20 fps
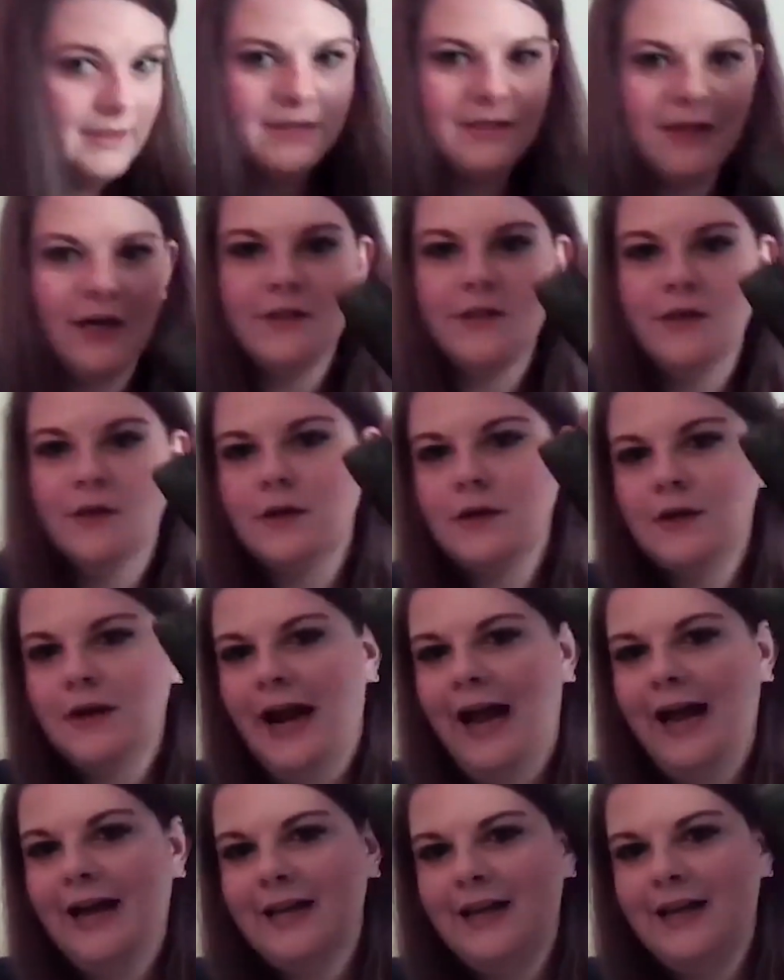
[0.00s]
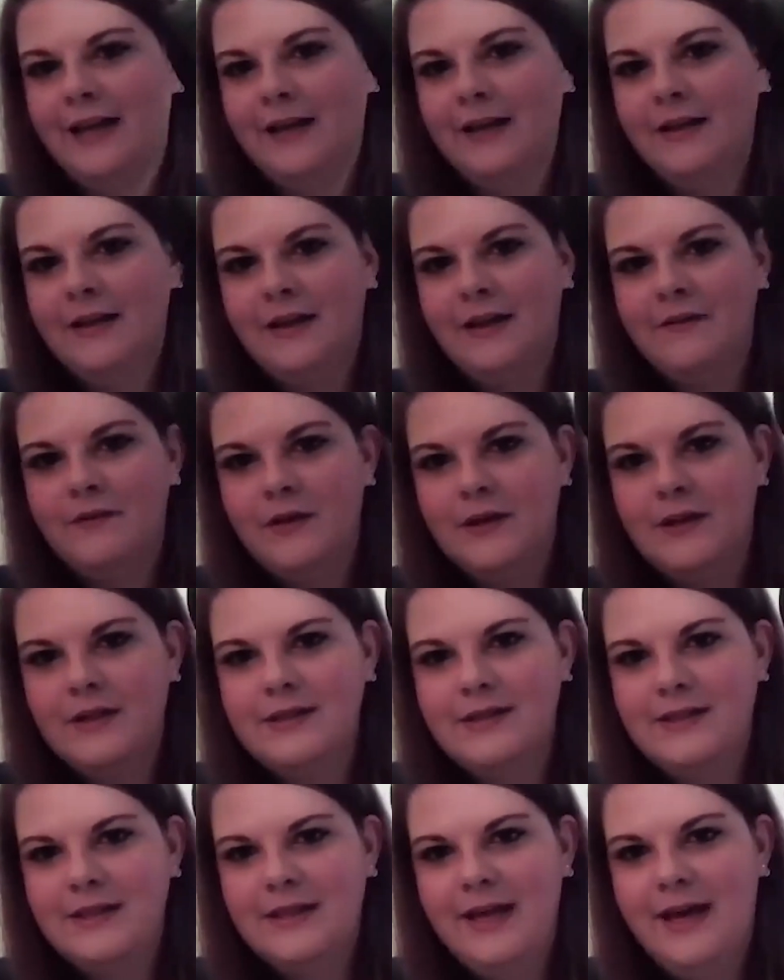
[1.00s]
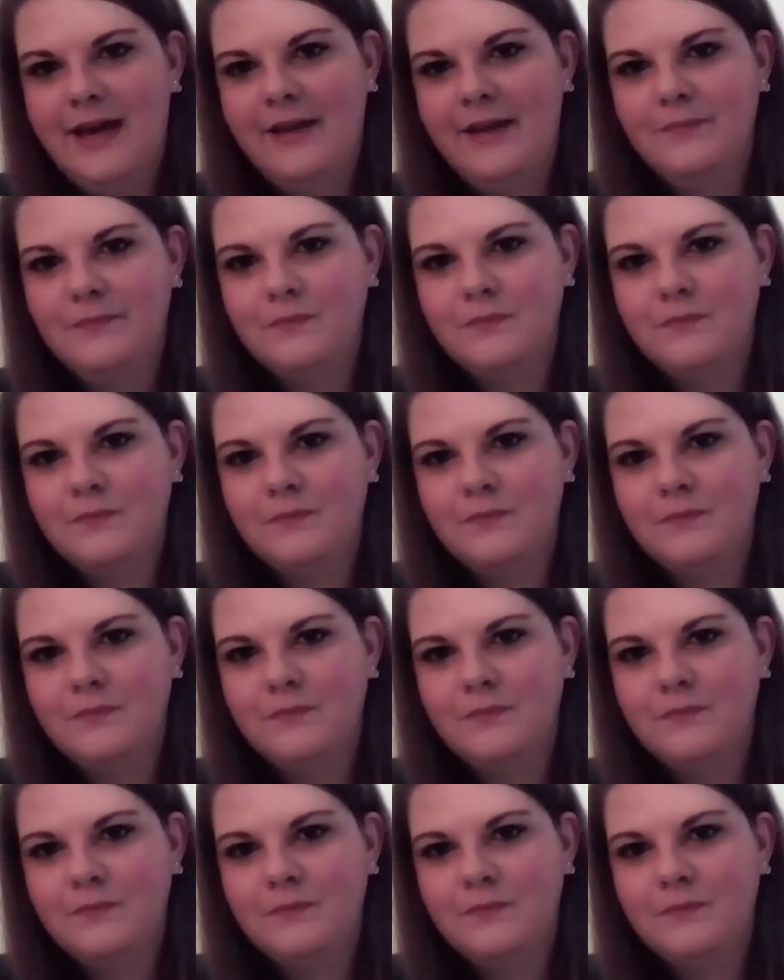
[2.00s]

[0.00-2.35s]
it's also cracking, if you can see that.